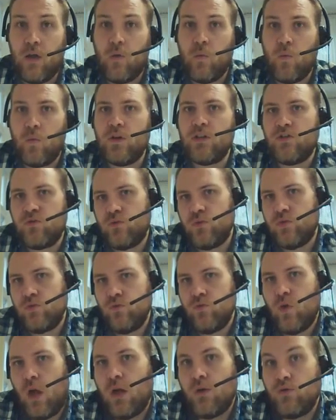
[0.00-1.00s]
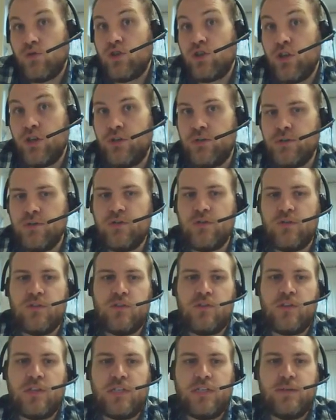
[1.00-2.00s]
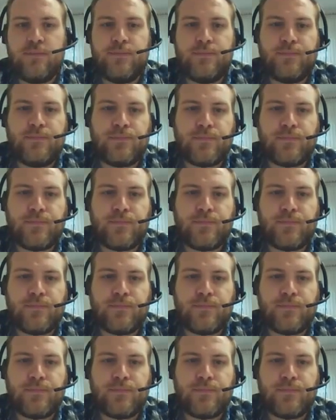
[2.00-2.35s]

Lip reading: which I will show you in just a second.